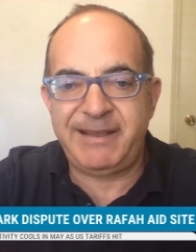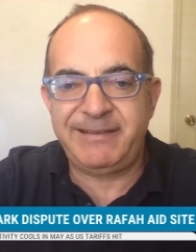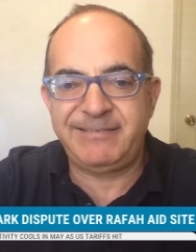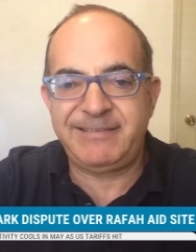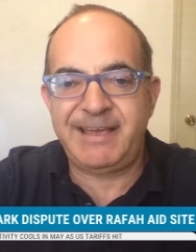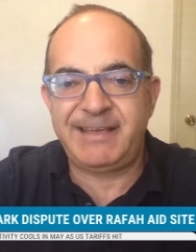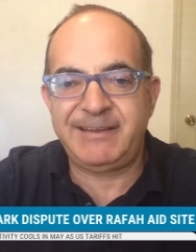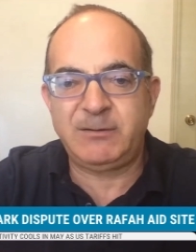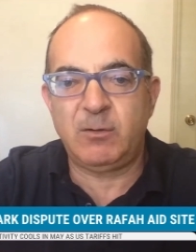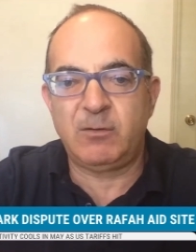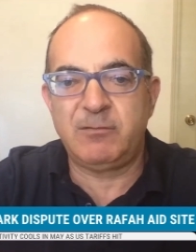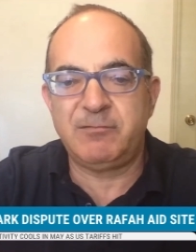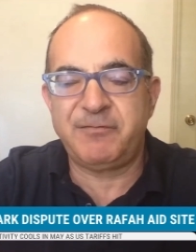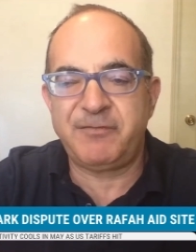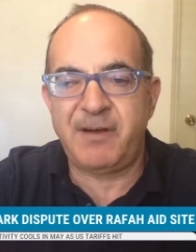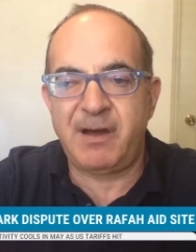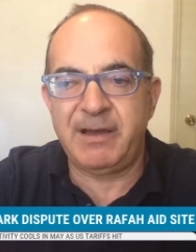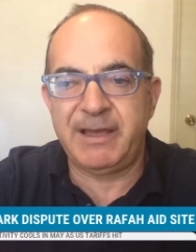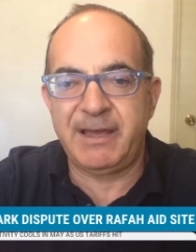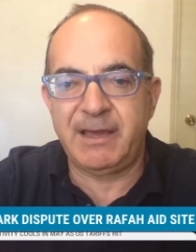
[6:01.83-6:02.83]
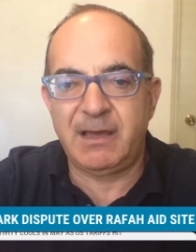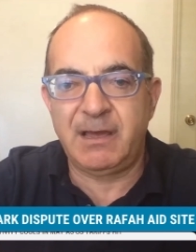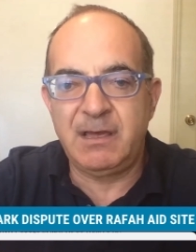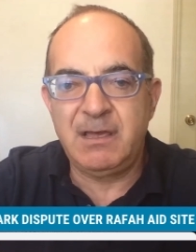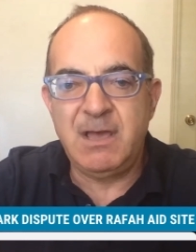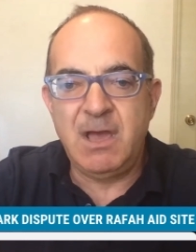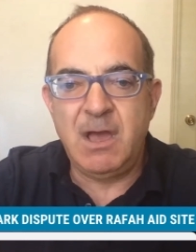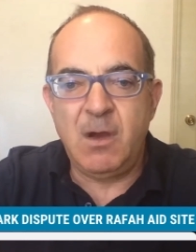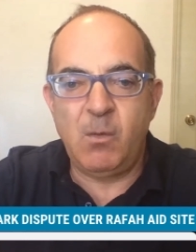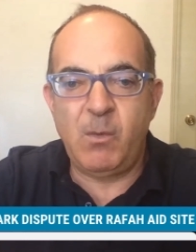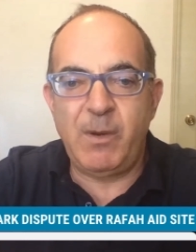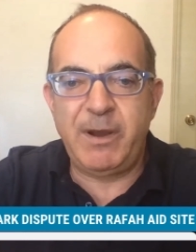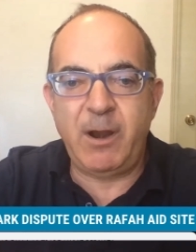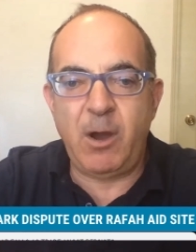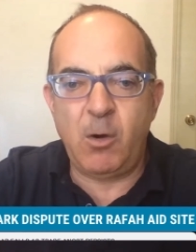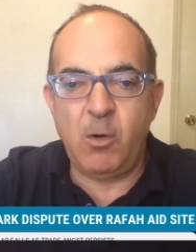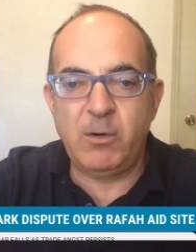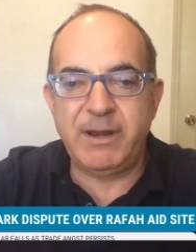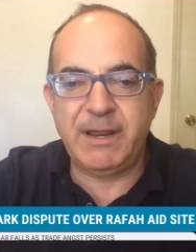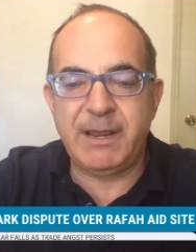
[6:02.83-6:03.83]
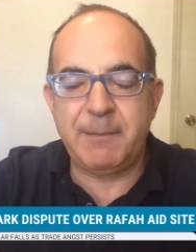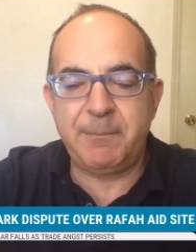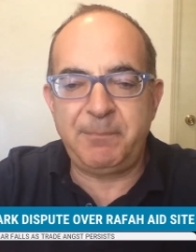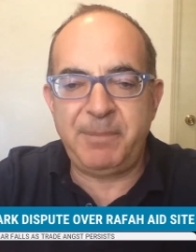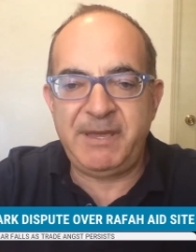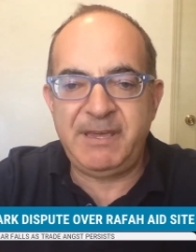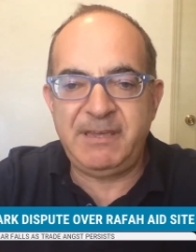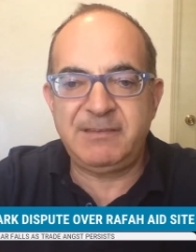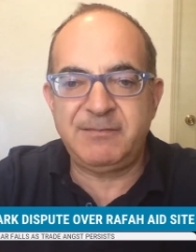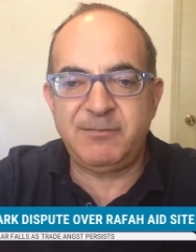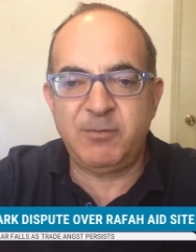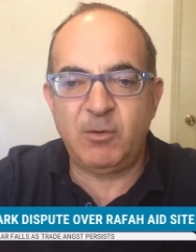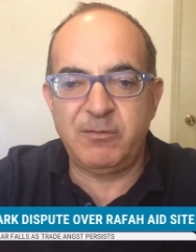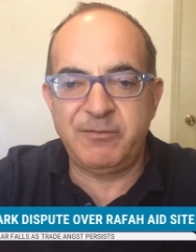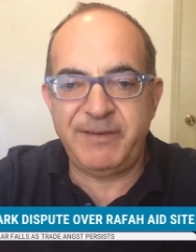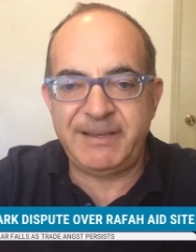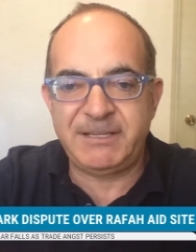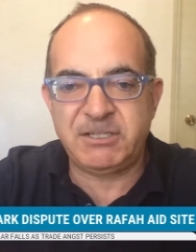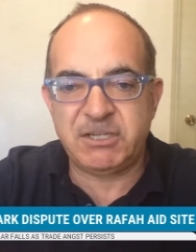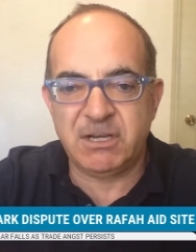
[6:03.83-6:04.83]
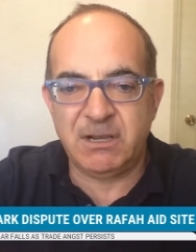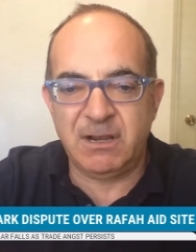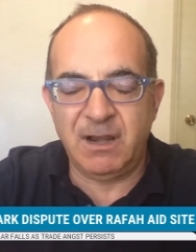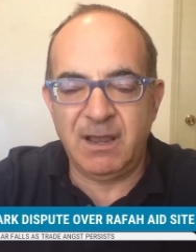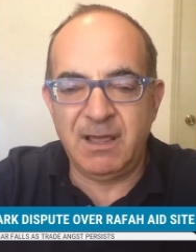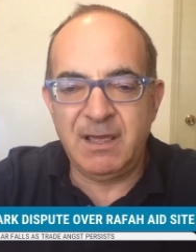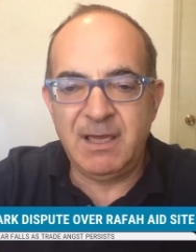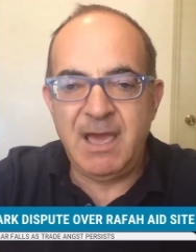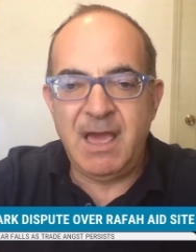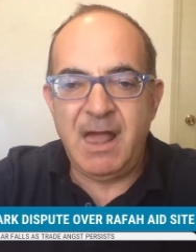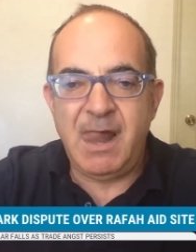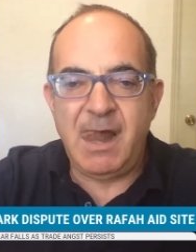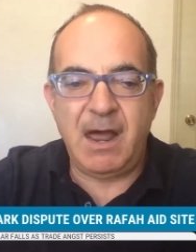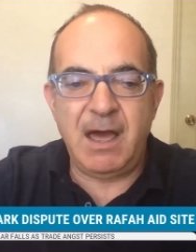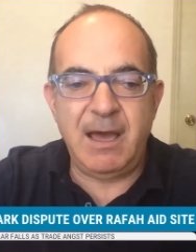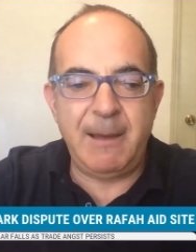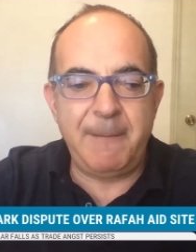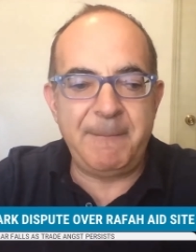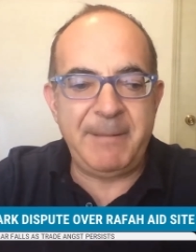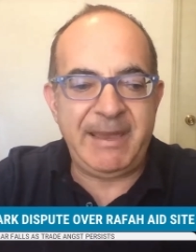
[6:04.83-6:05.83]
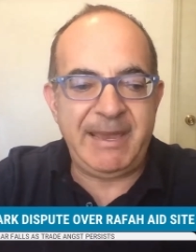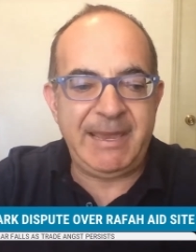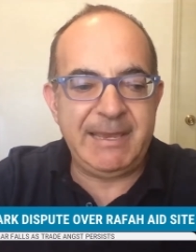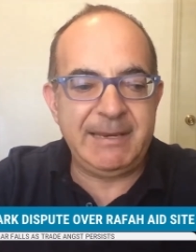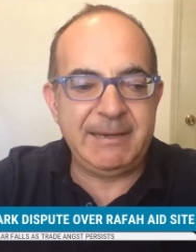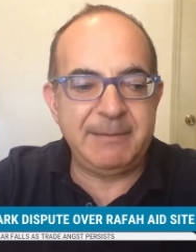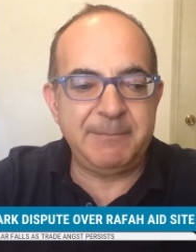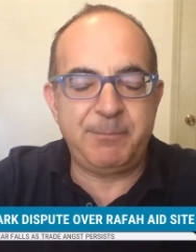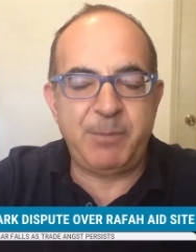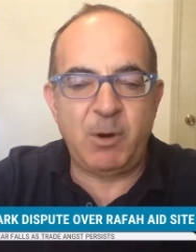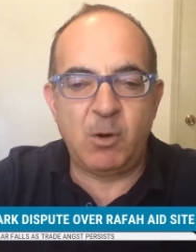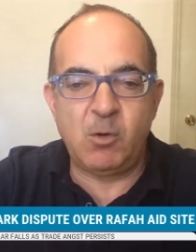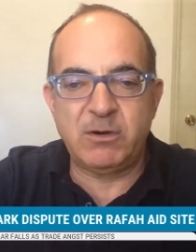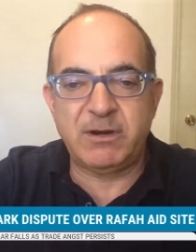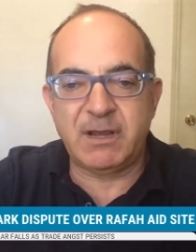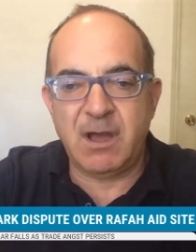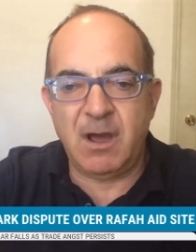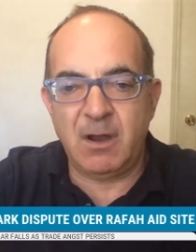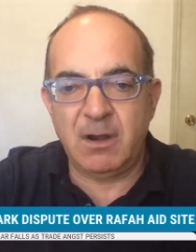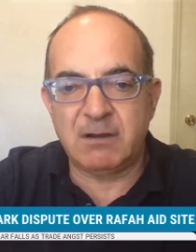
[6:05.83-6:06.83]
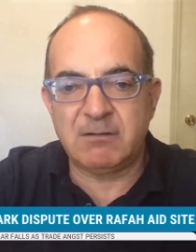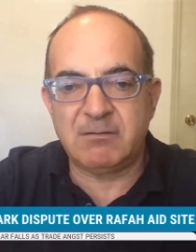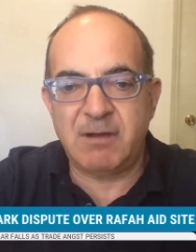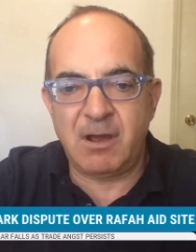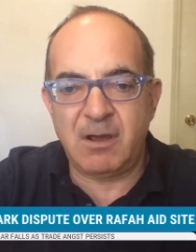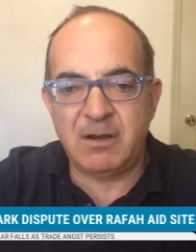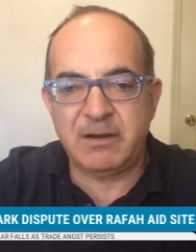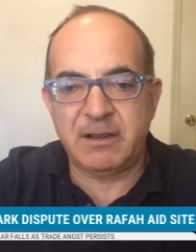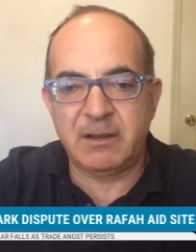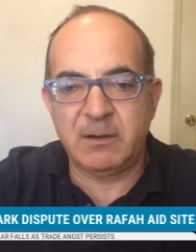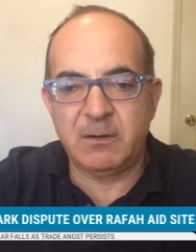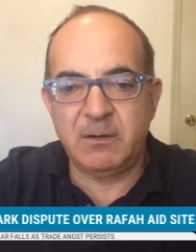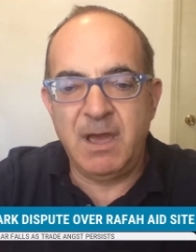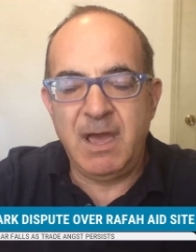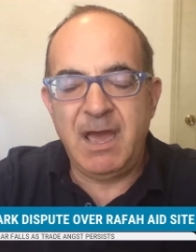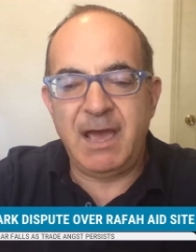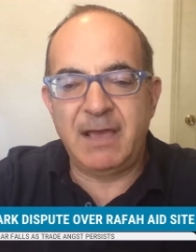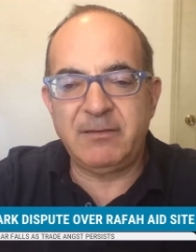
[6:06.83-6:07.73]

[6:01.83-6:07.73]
to be set on fire when holding a peaceful vigil in Boulder, Colorado.